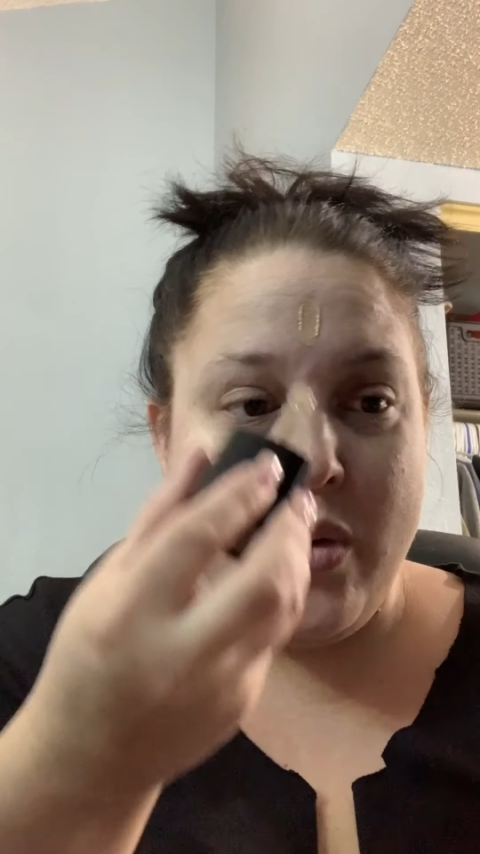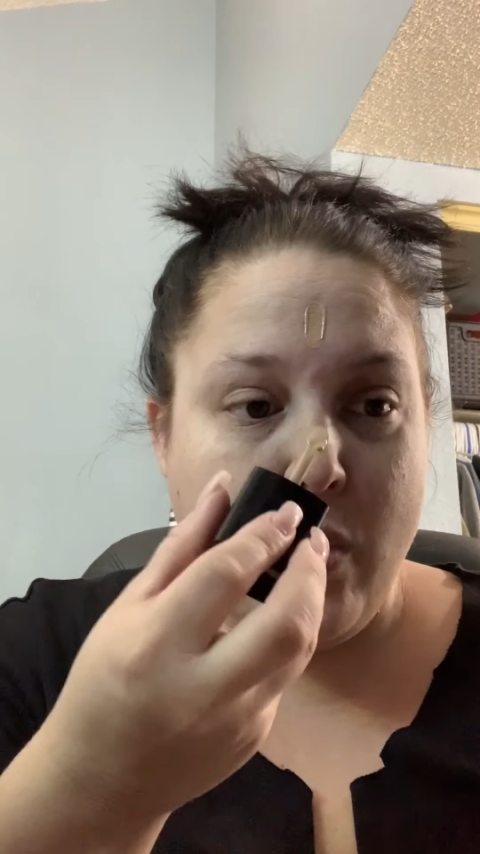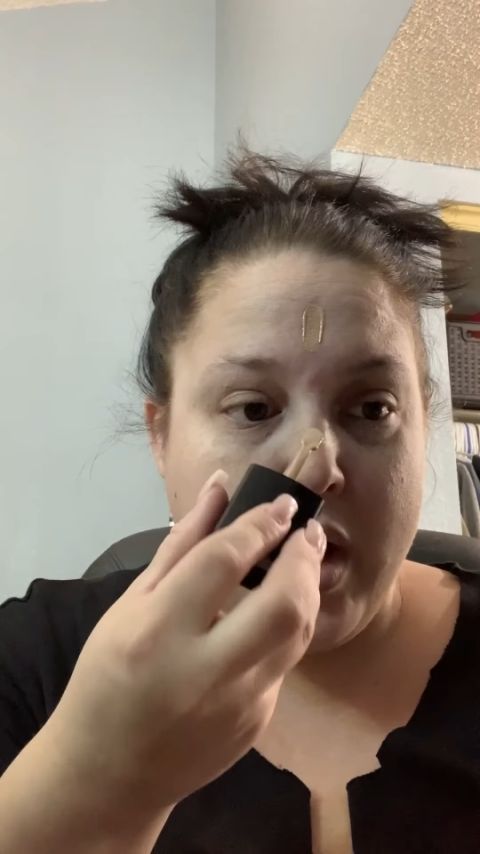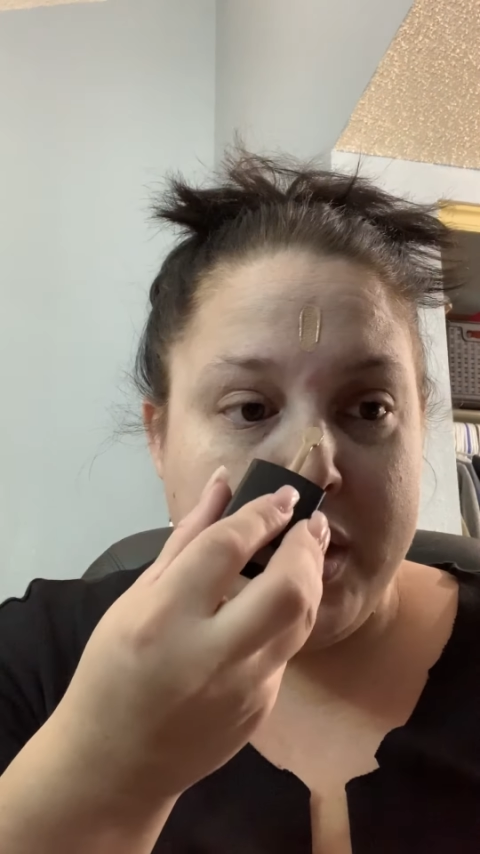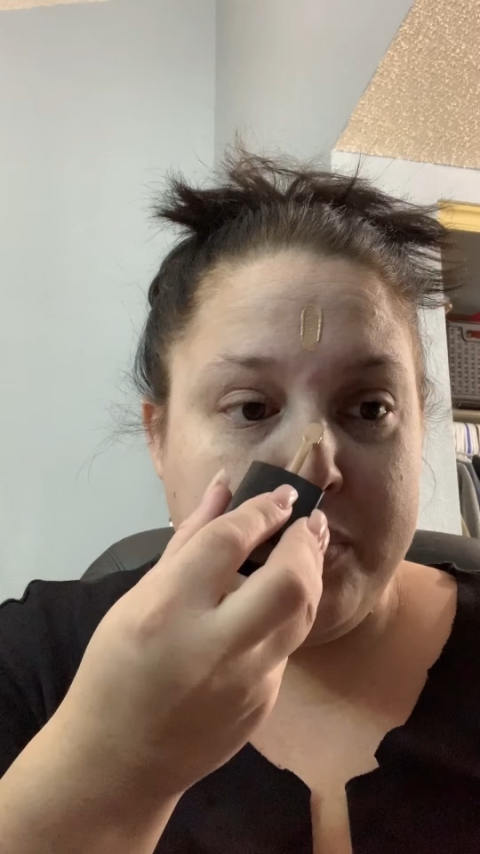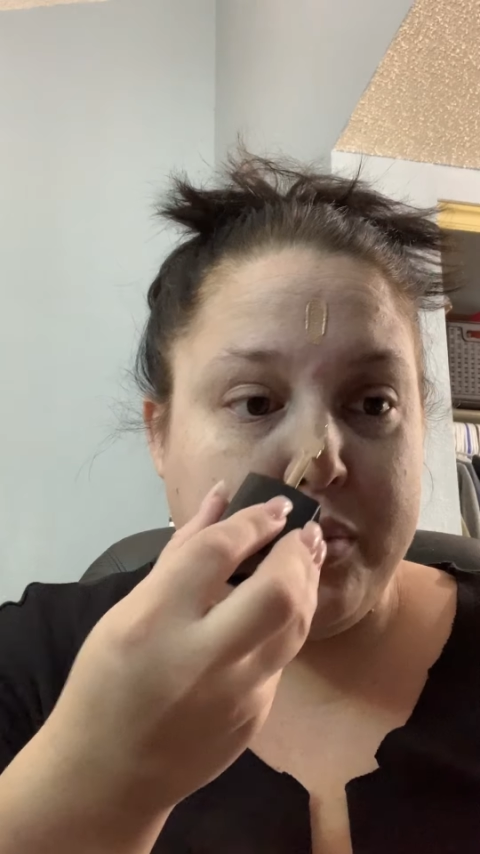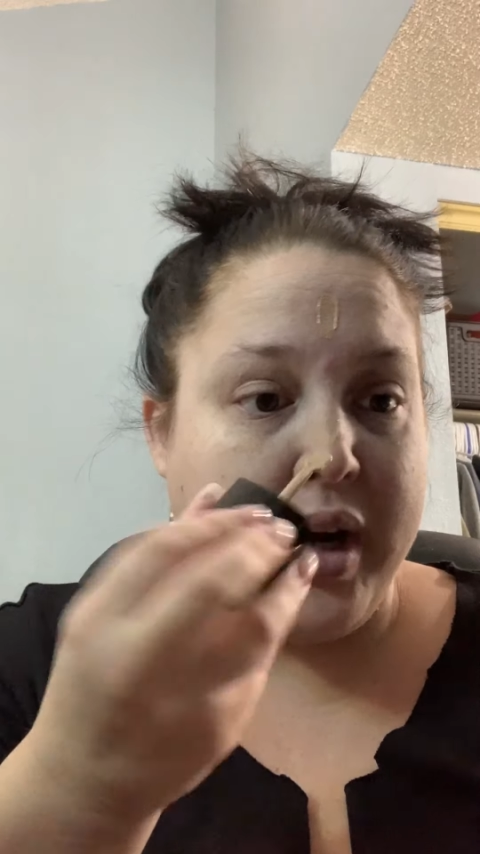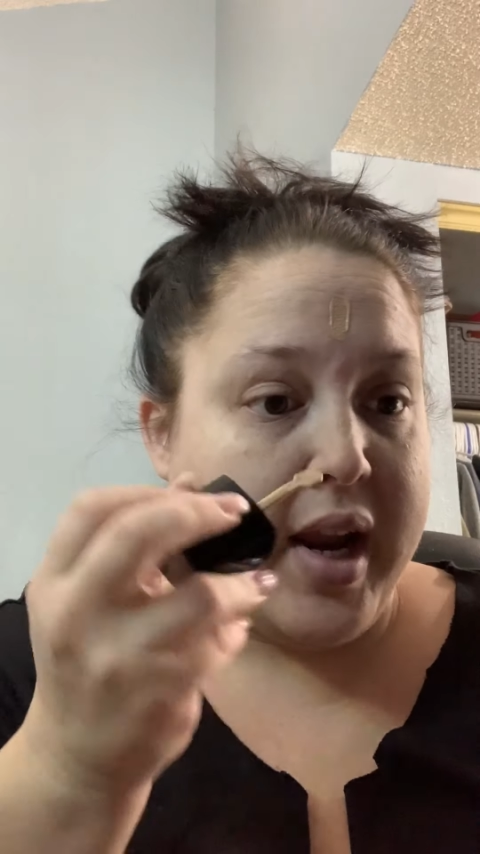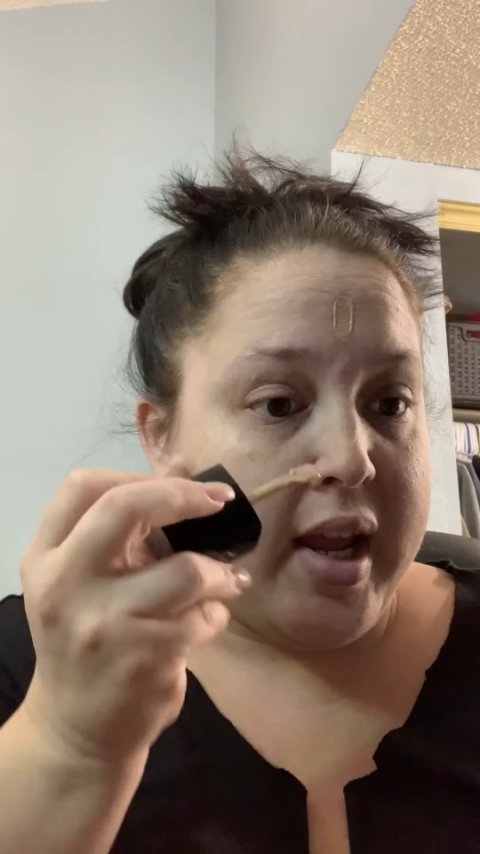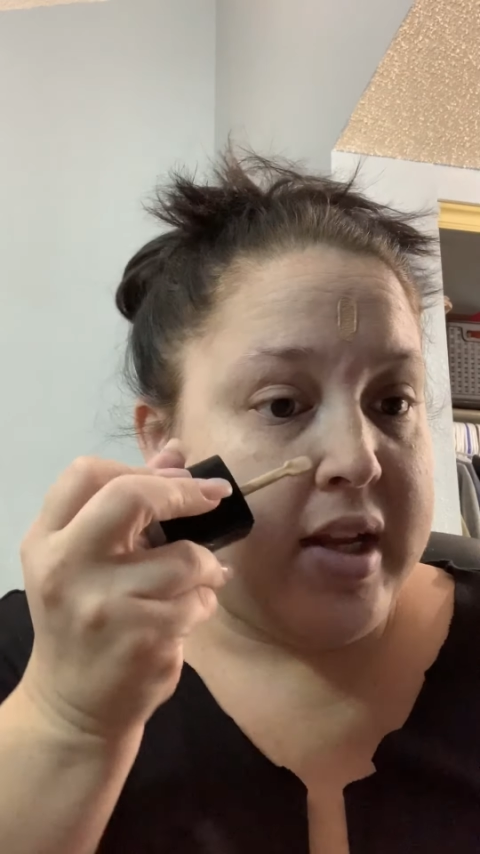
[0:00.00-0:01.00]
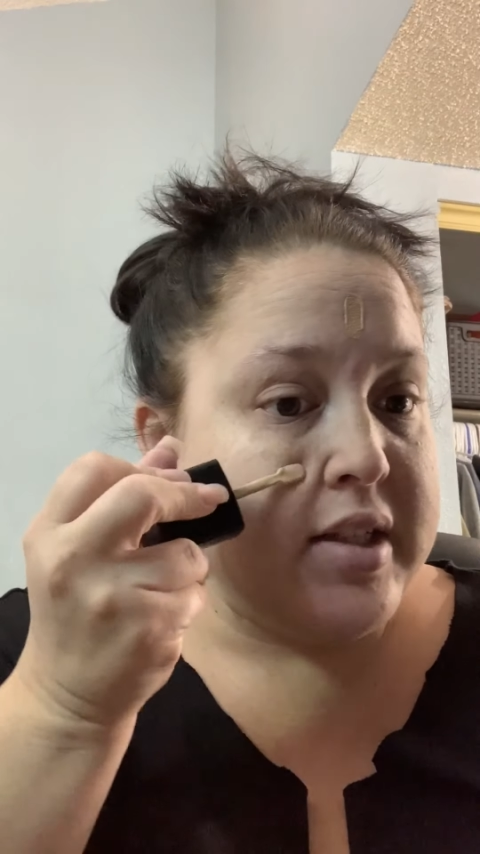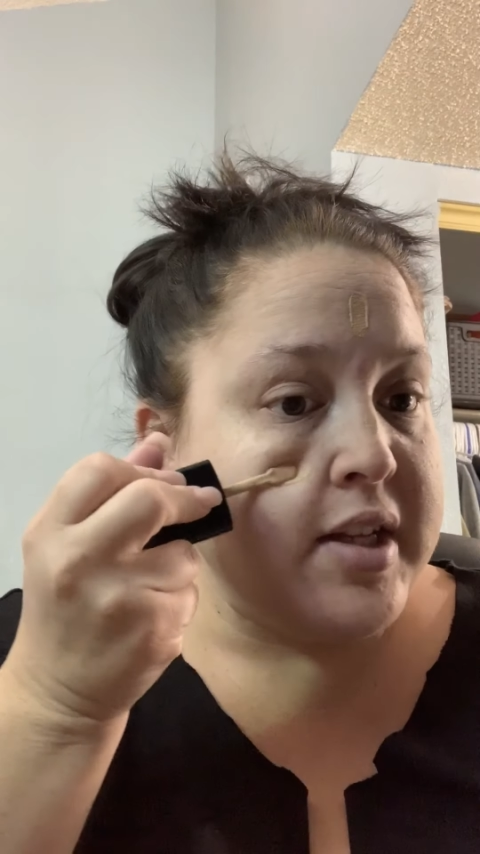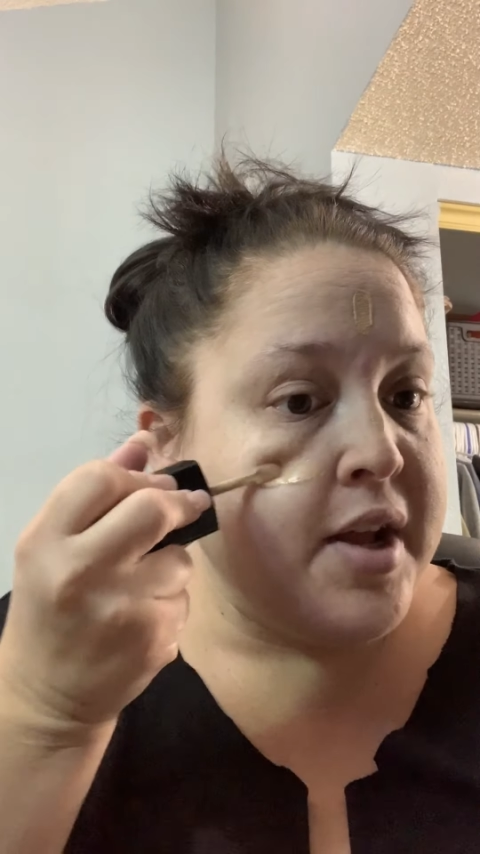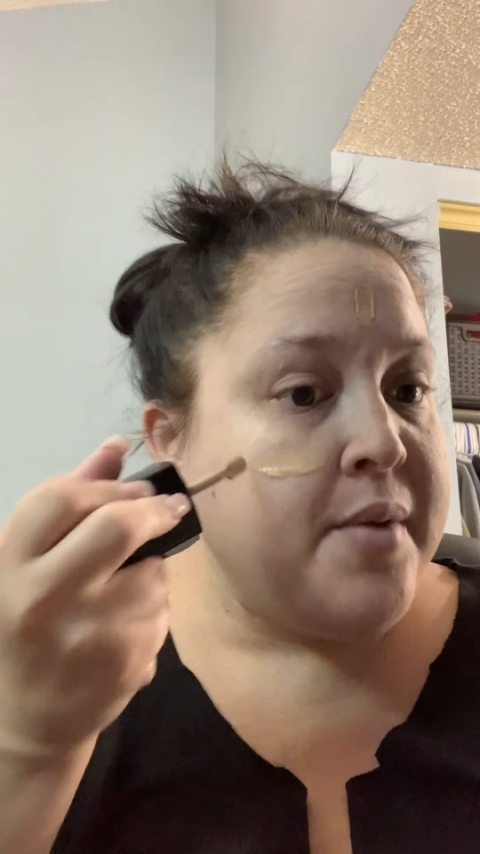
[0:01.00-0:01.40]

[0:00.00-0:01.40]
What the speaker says: n Wild brand